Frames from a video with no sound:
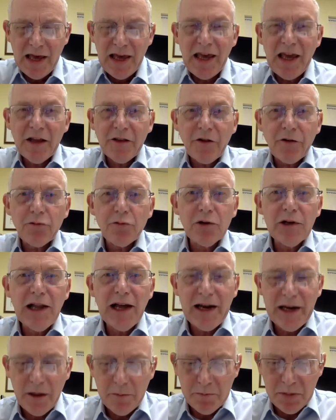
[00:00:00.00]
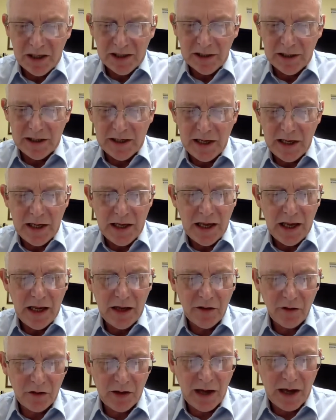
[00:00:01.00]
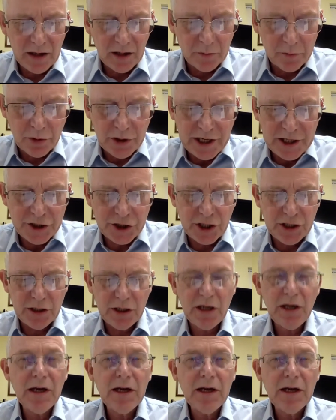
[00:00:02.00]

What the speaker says: its reliability, its calibration